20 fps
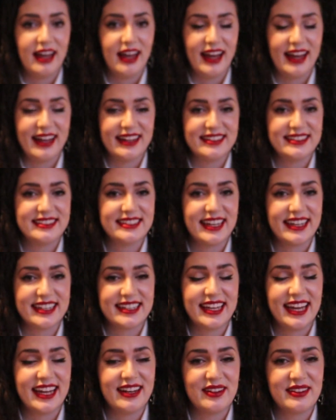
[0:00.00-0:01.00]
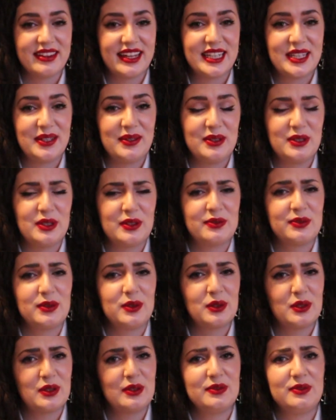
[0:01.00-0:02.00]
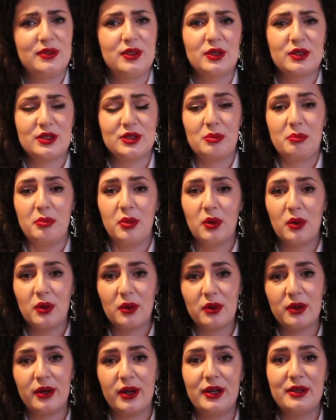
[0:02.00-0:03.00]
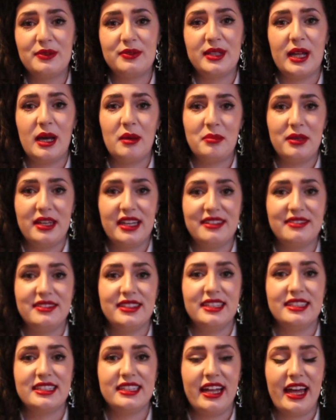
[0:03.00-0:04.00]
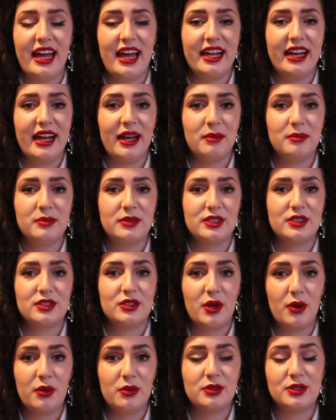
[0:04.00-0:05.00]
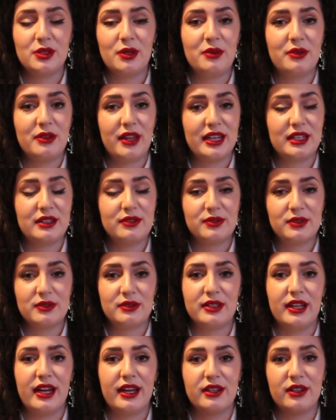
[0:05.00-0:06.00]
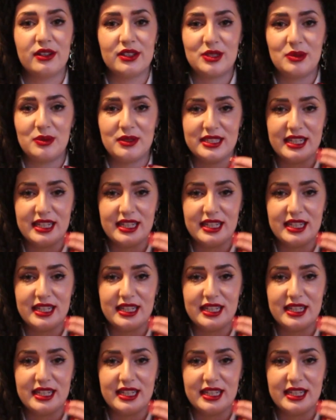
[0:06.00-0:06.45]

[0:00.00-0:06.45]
And I cannot thank you enough for all of your support over that period, and I'm so thankful that I got to